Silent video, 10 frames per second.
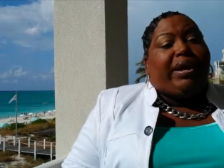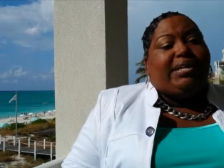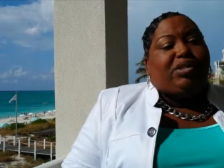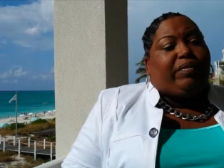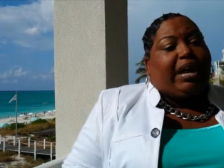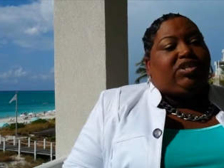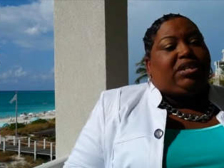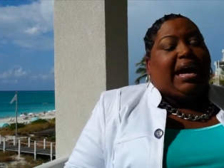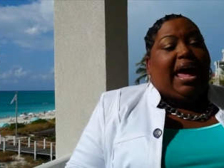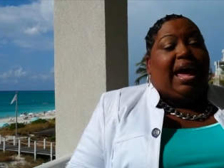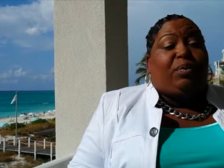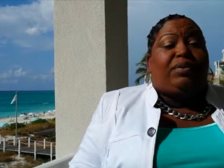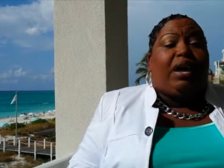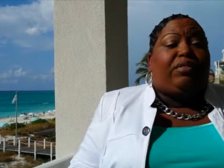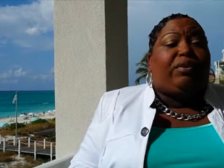interaction I had
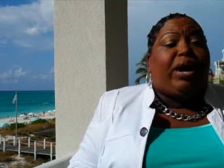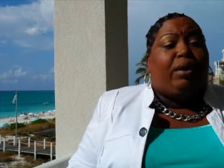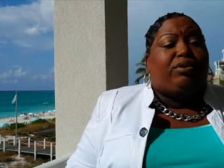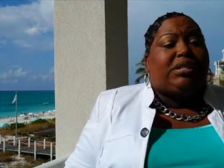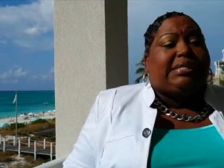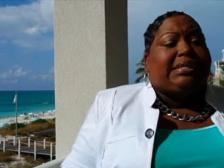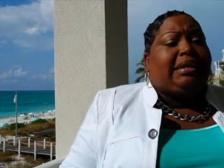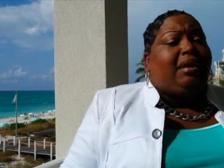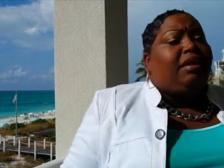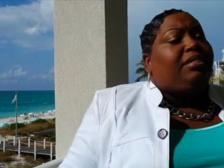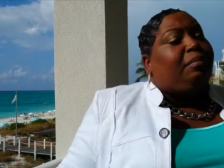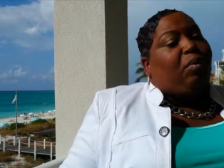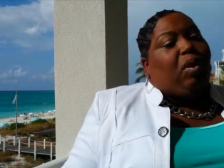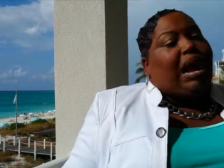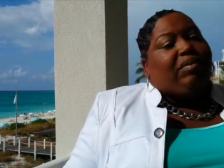with other coaches, the
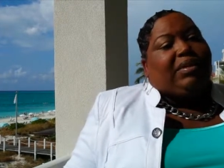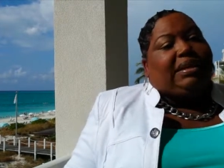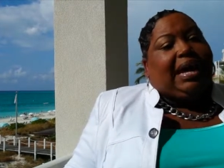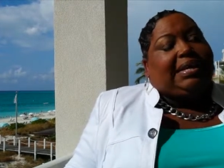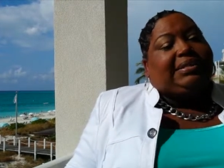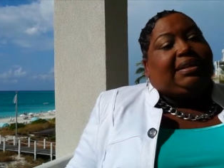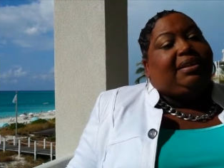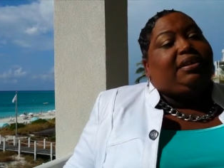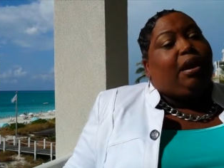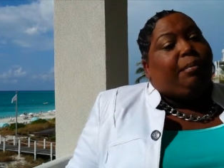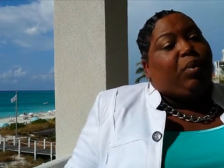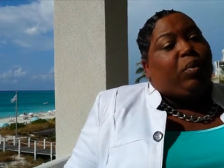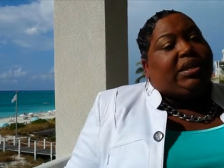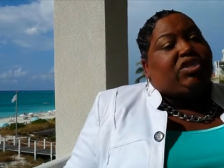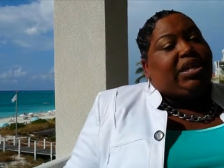more I realized that the number
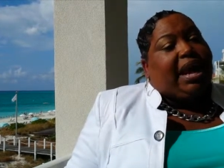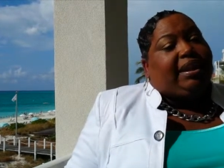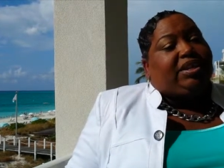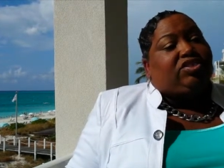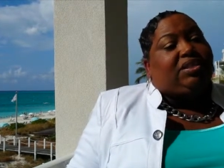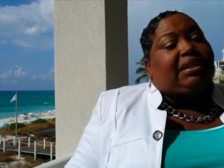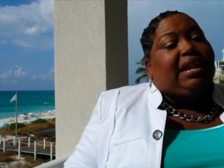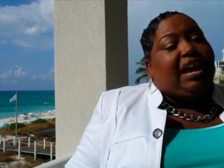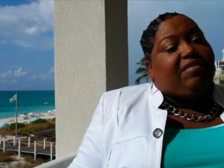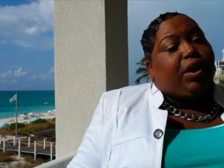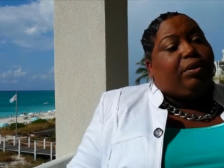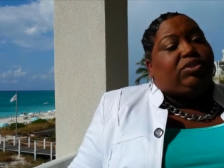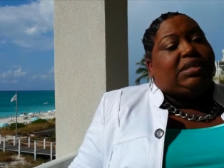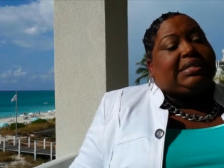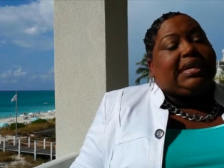one challenge that life
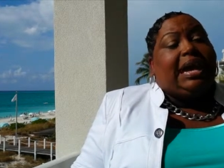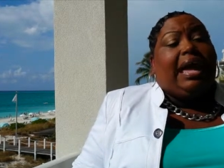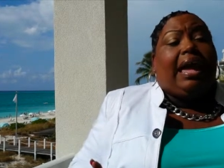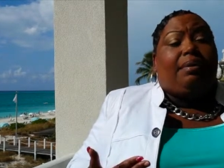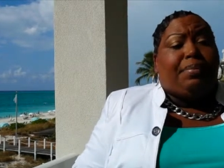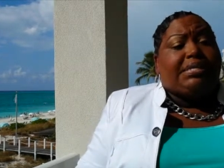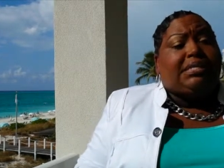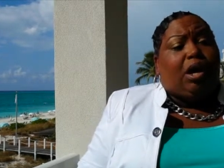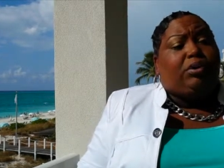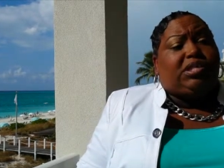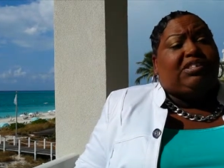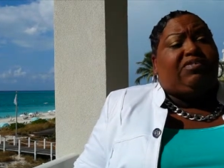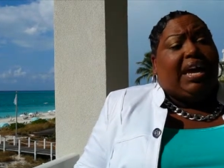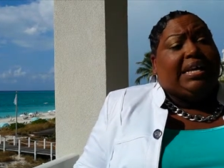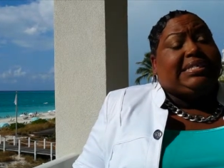coaches and business
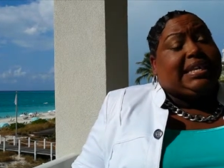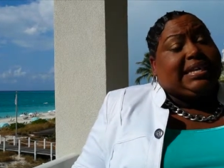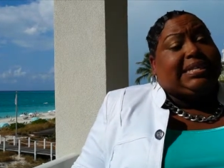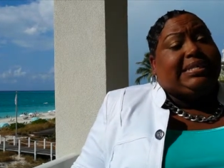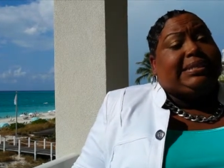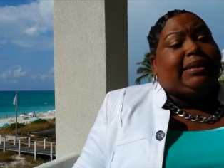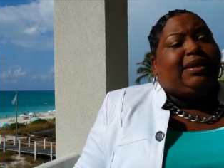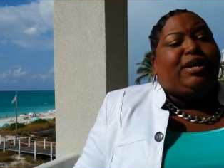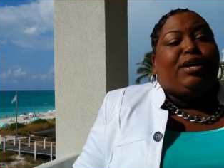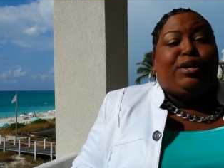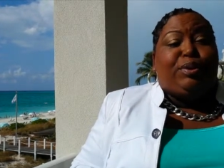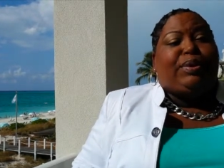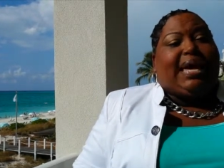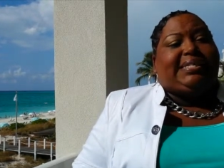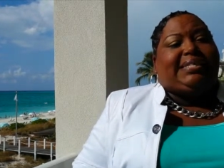coaches face is, you
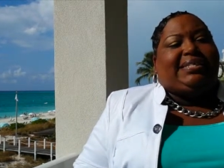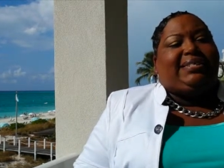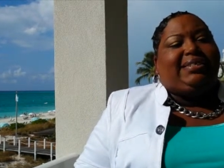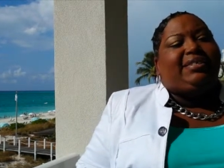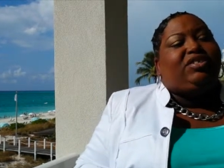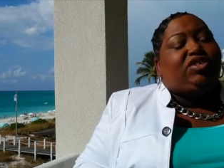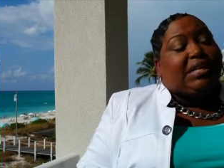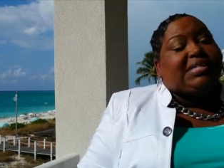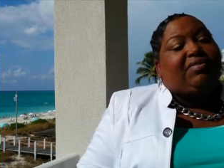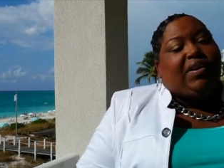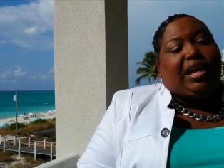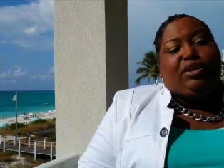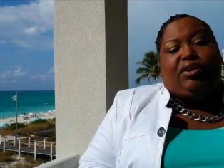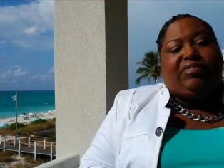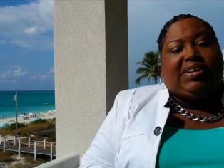guessed it,
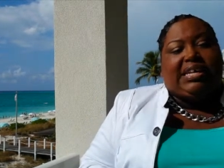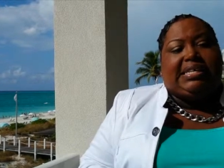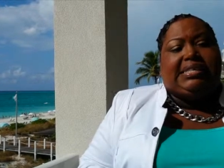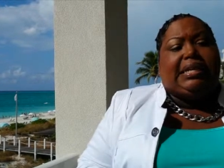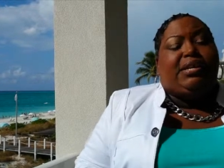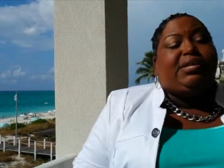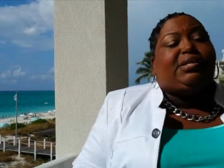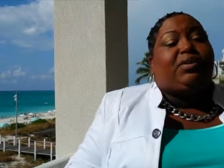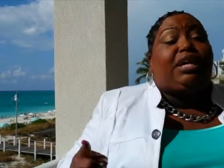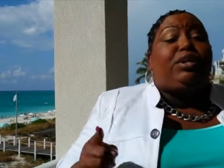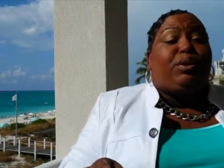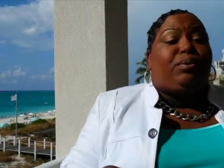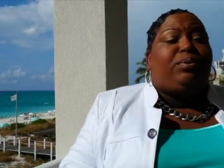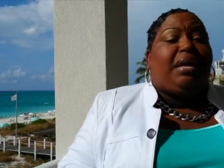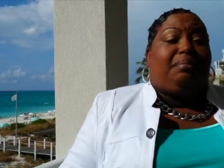justifying your fees so that
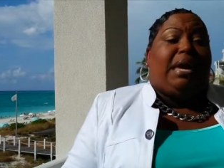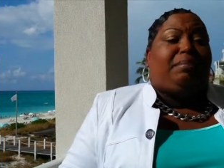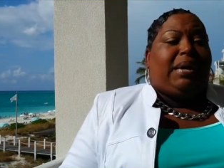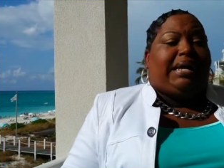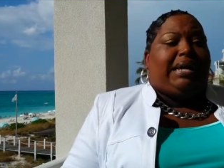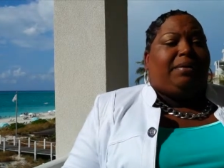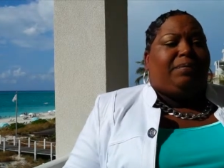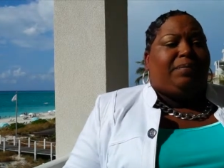you can make money.